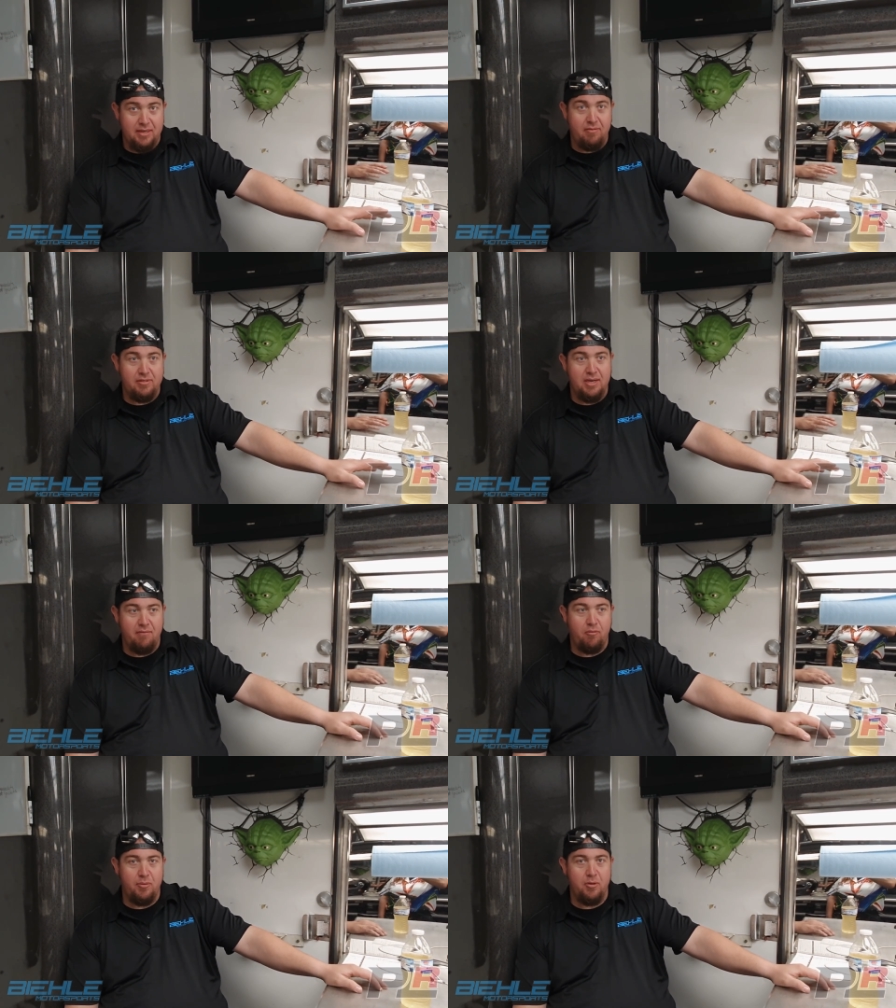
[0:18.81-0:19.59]
Every time
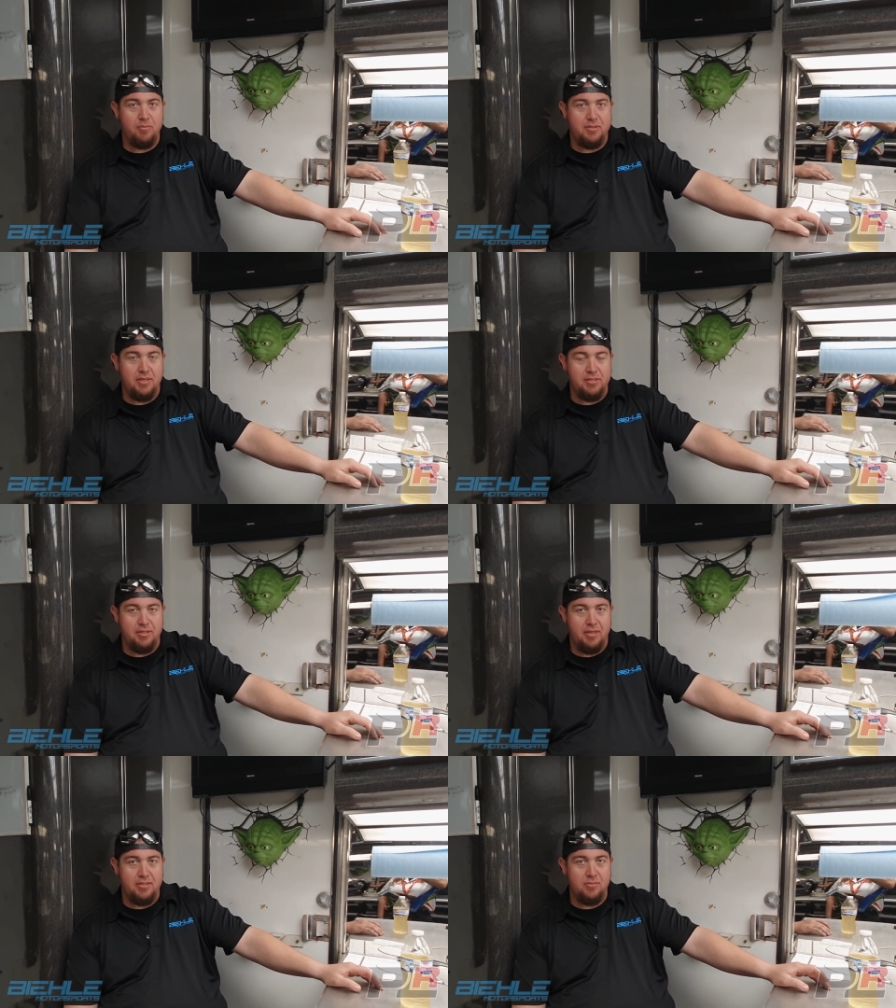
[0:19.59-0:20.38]
before we go to the staging
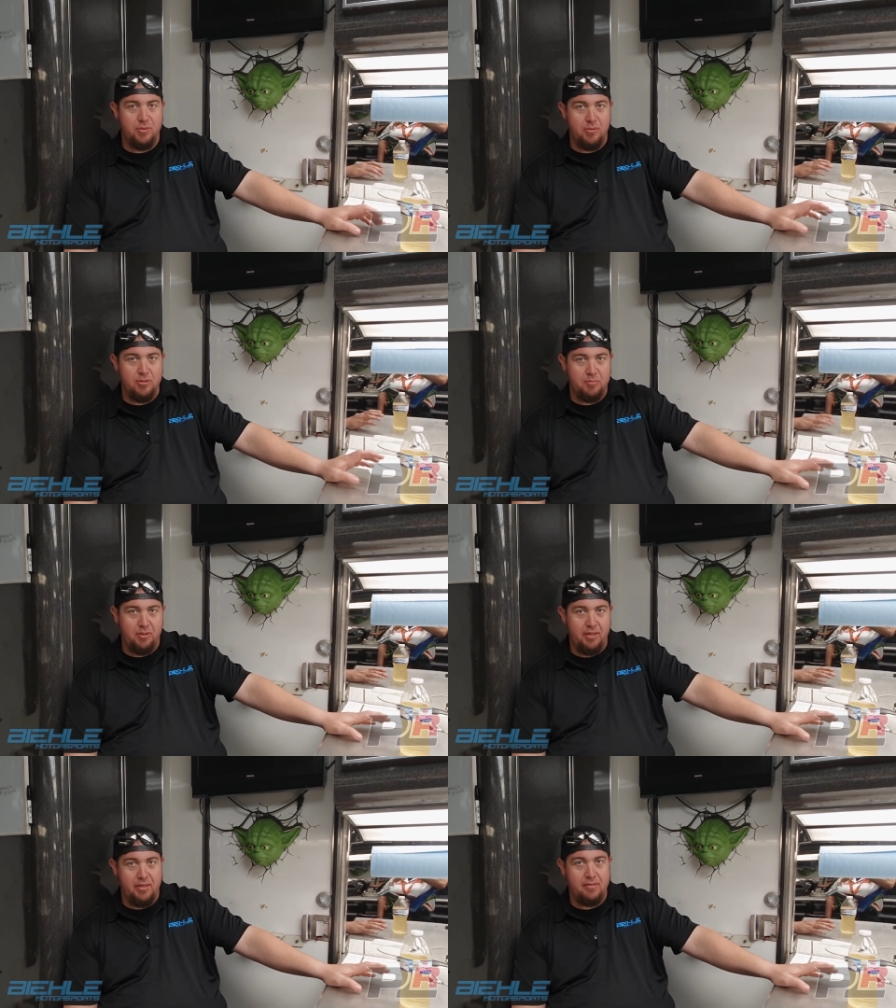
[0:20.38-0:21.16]
lanes, we always
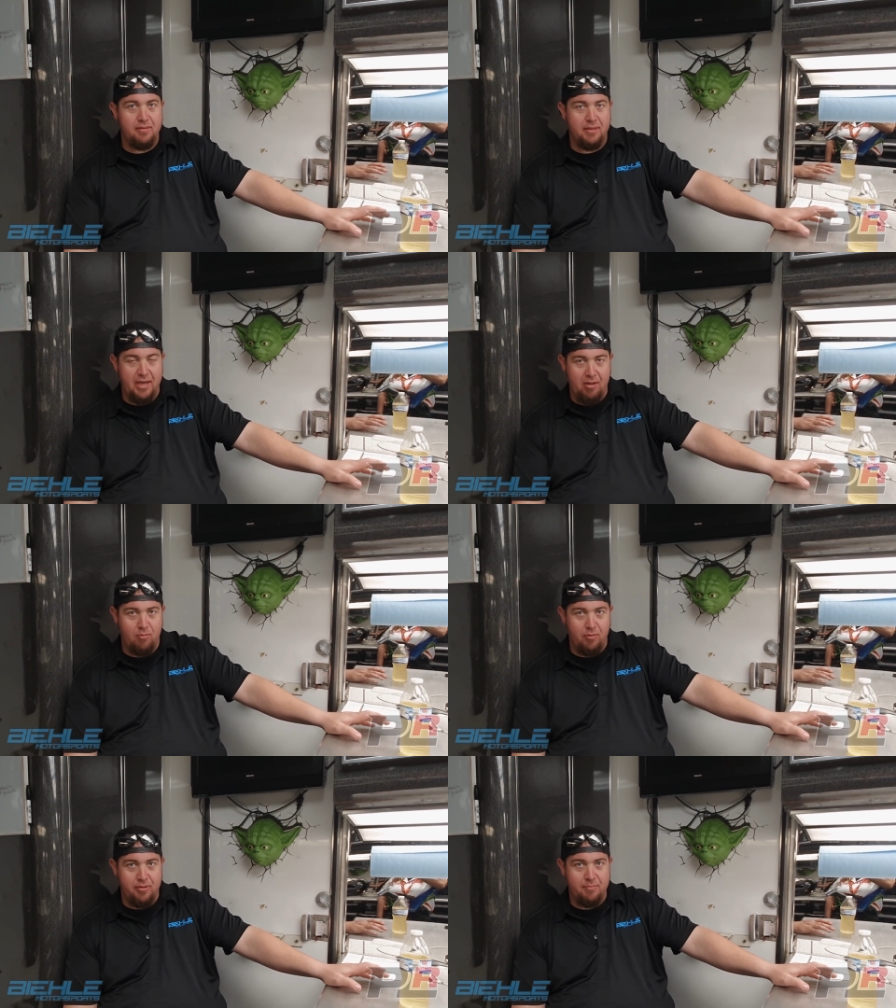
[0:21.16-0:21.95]
play
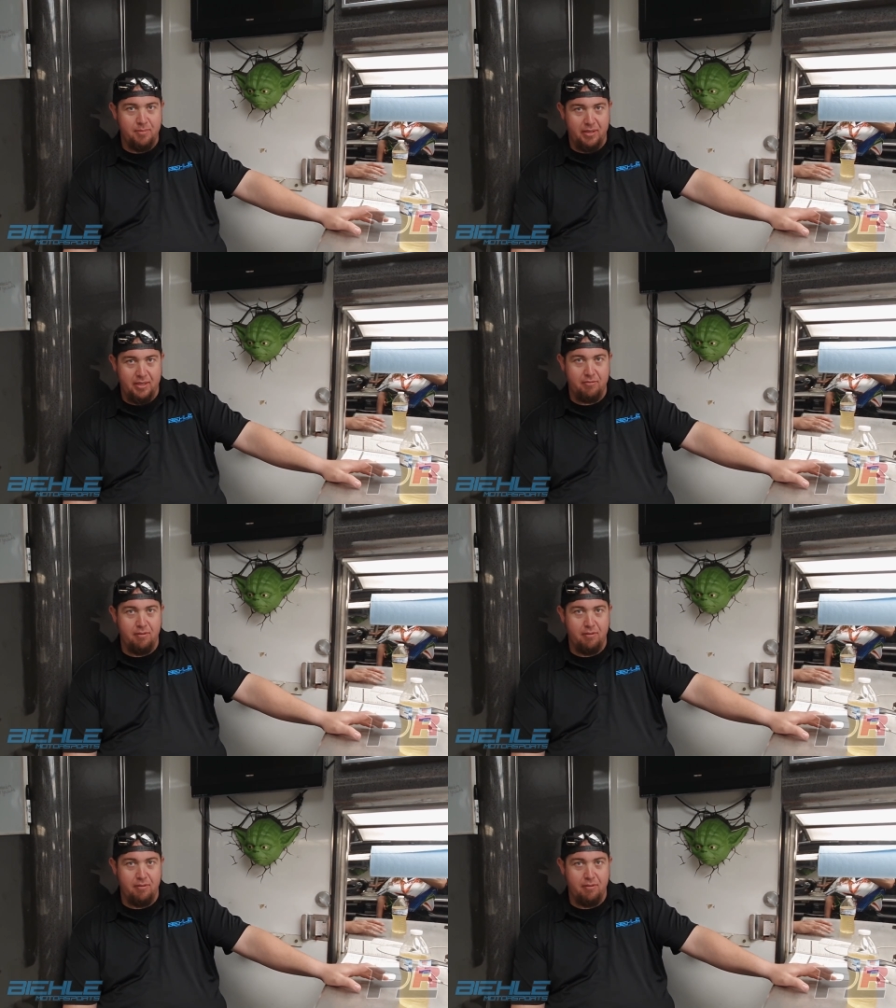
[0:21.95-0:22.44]
"Cowboy" by Kid